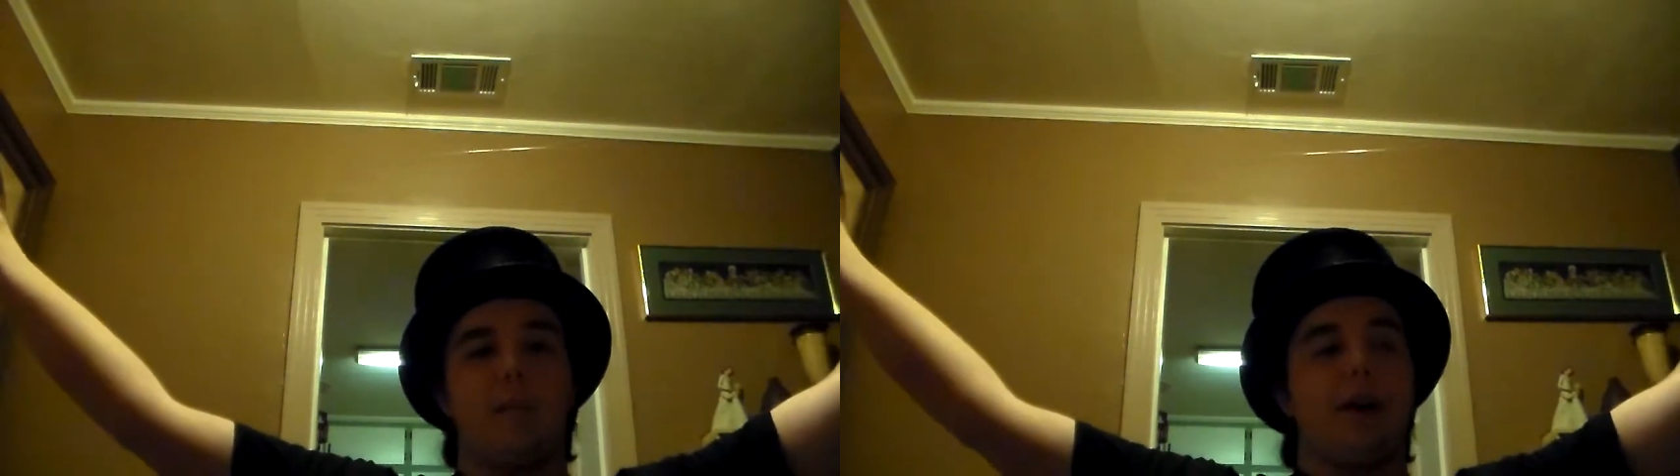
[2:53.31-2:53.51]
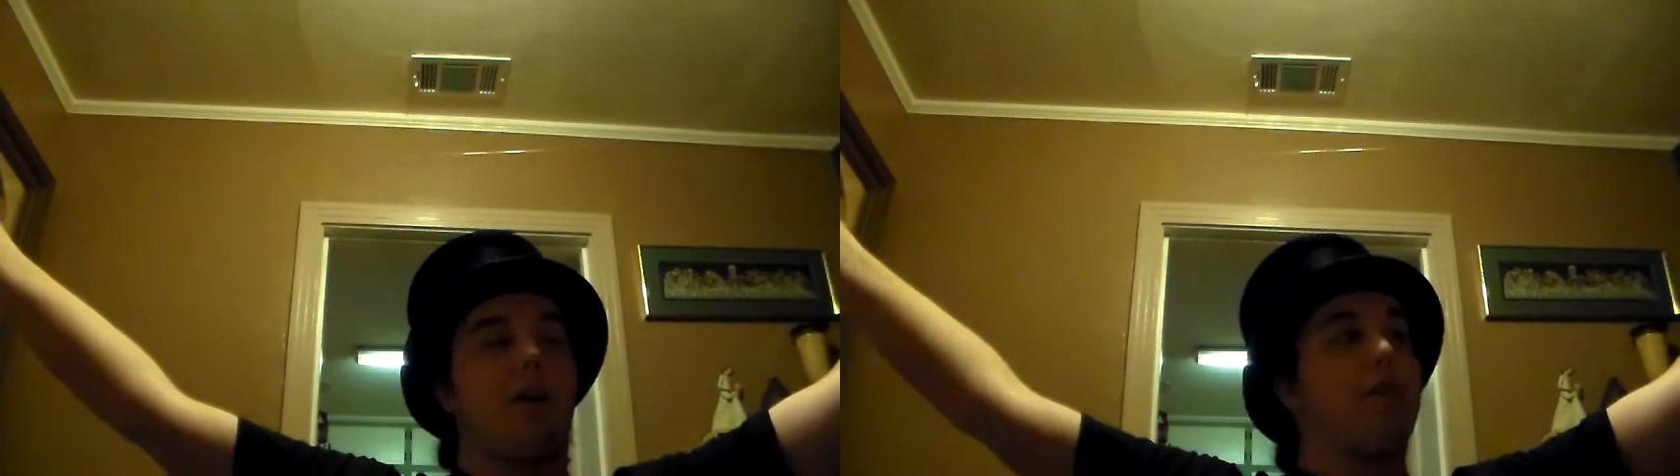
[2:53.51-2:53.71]

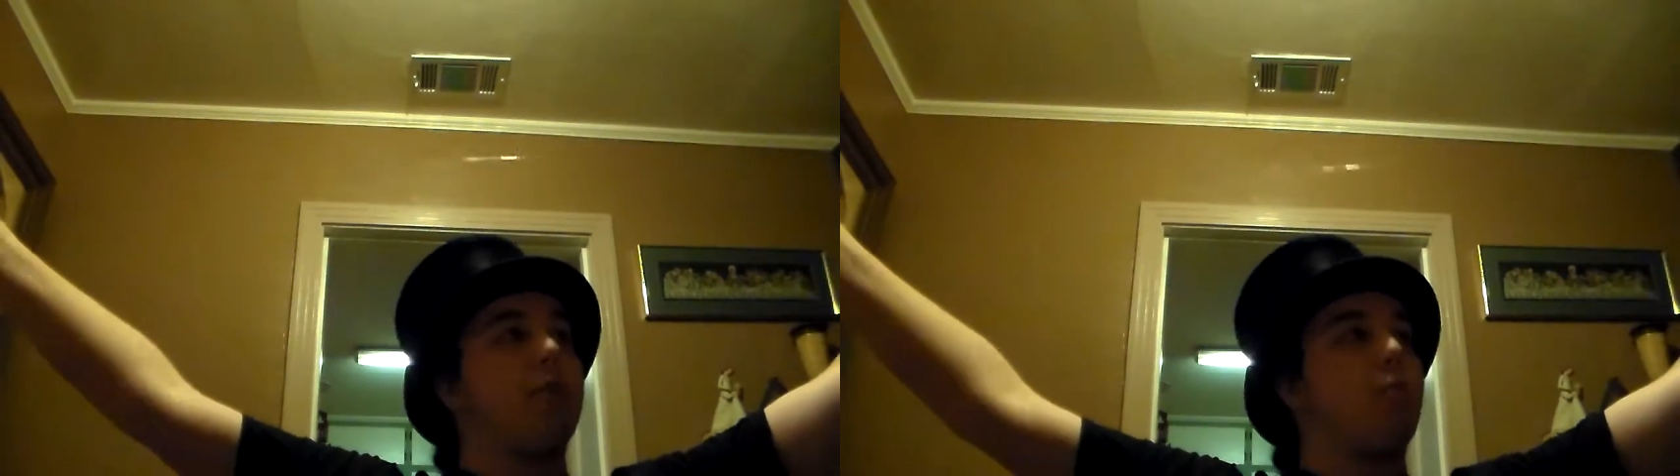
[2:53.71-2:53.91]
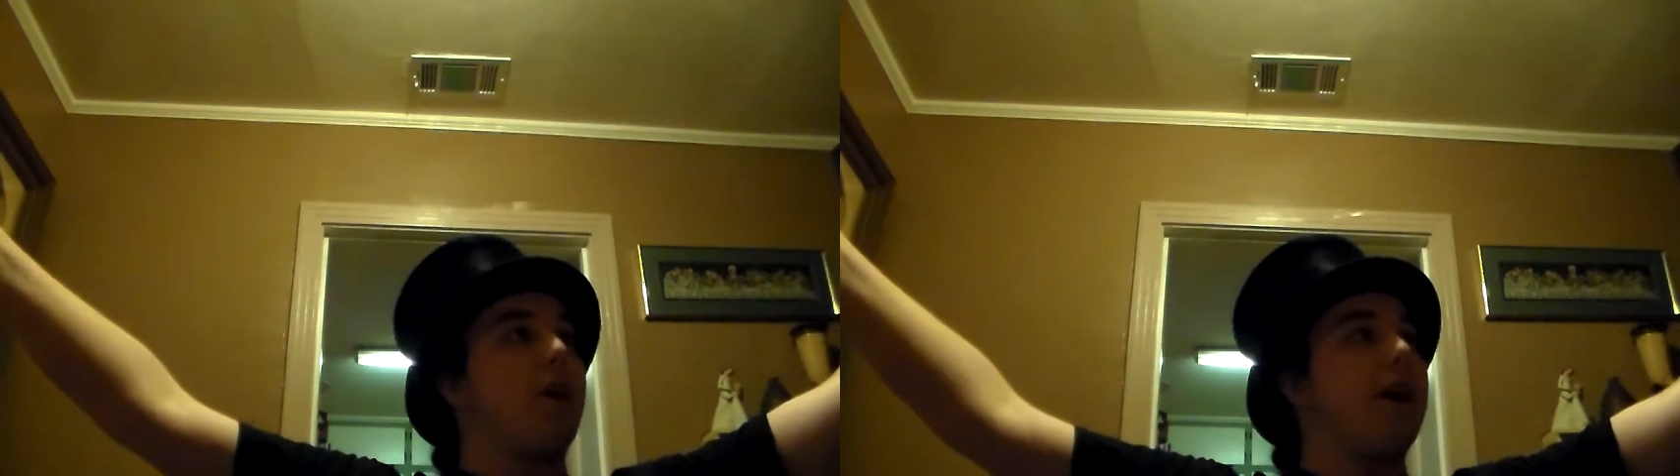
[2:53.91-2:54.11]
about
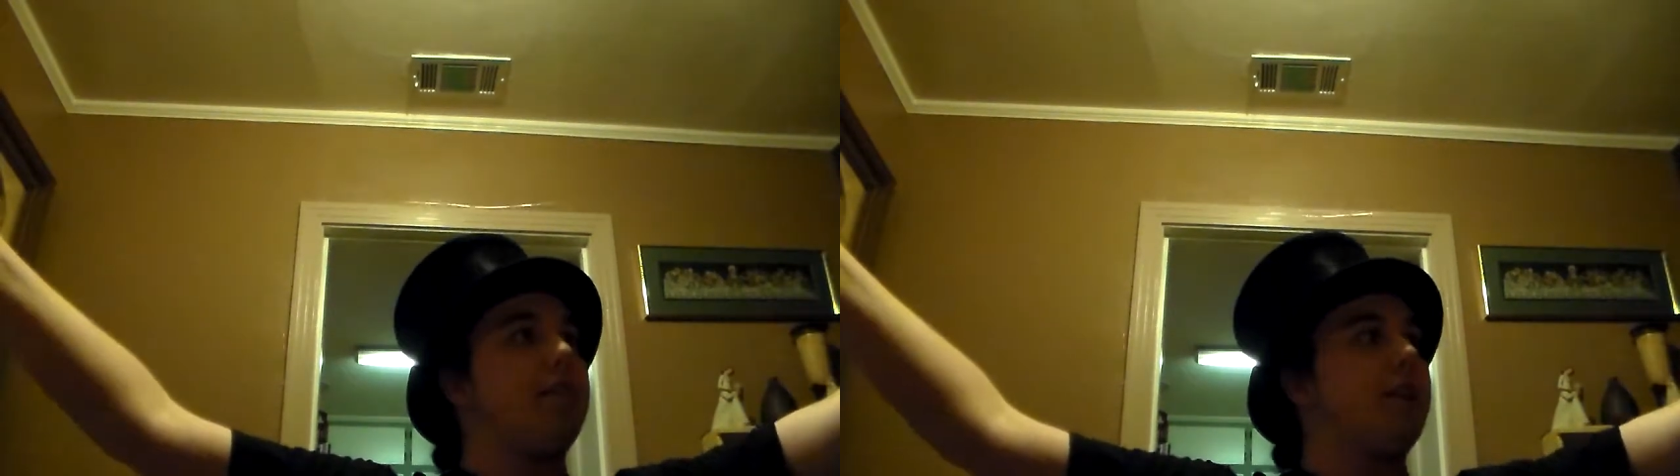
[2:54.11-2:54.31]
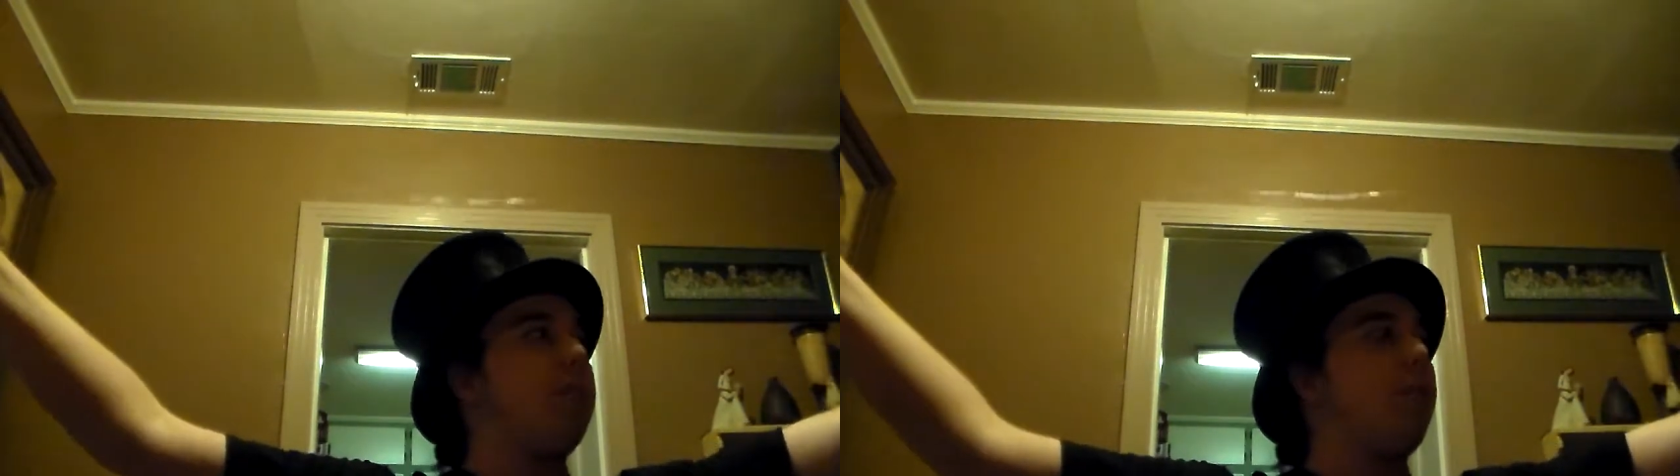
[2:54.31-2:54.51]
as wide
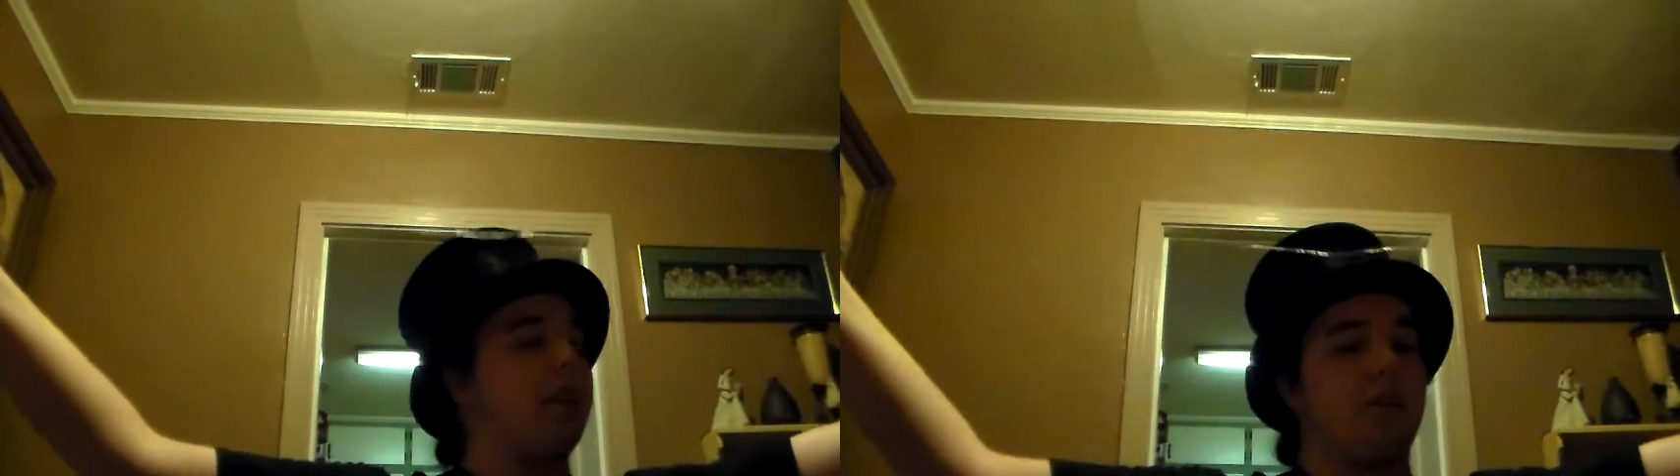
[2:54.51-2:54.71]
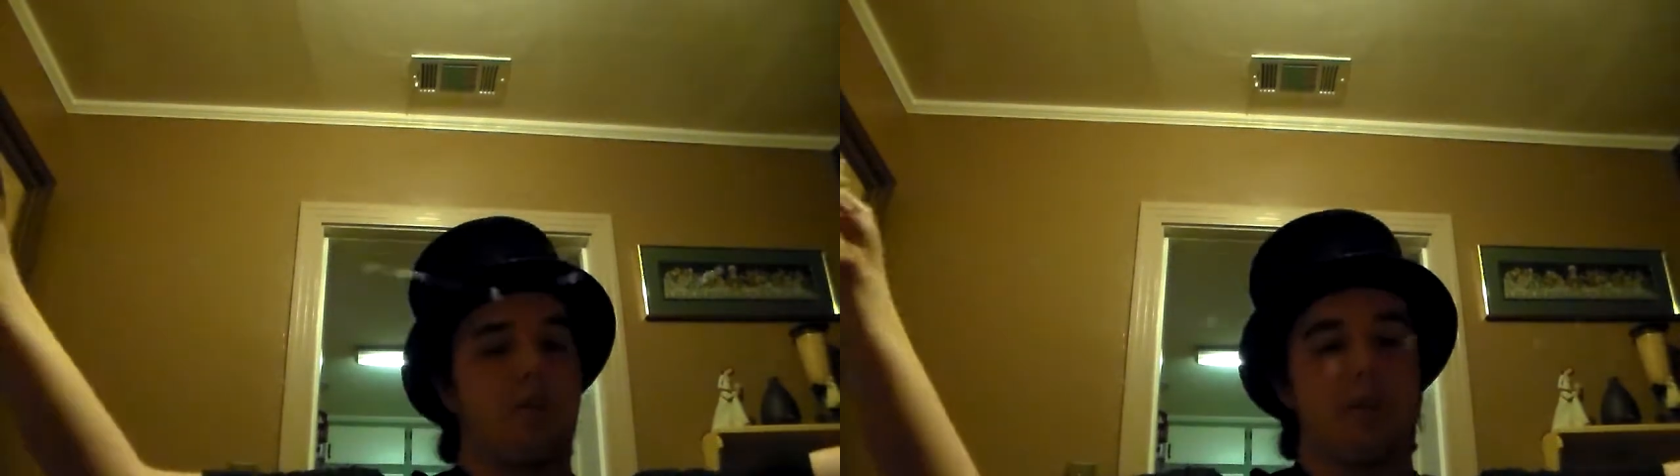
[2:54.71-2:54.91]
as I'm
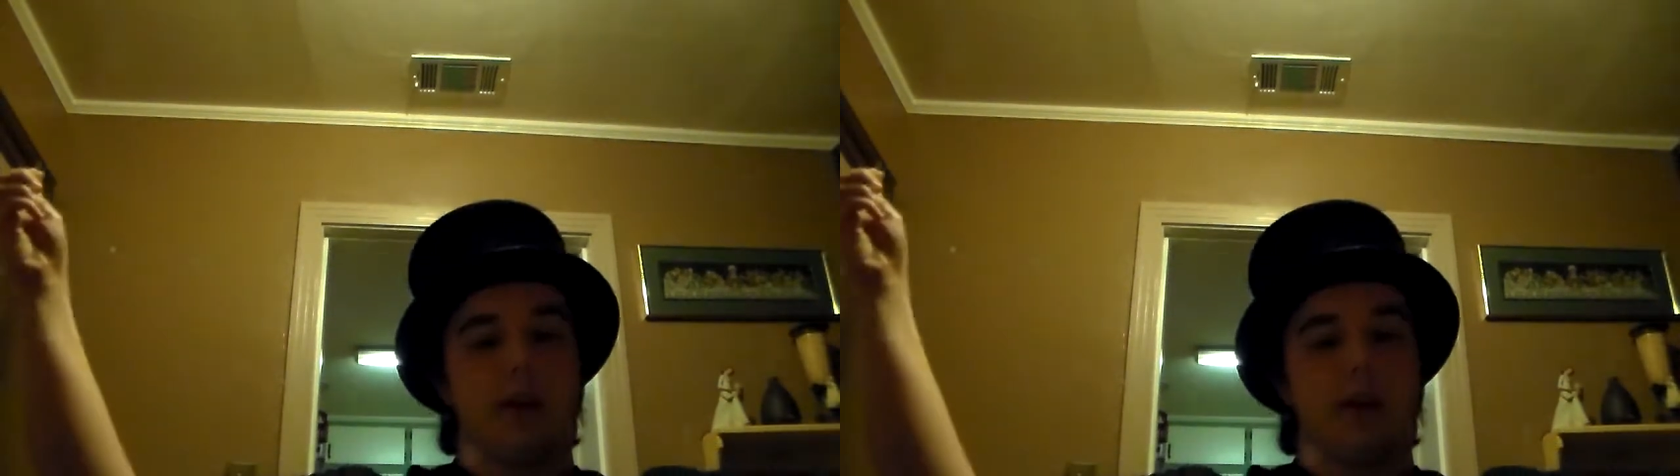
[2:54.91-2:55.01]
wanting it to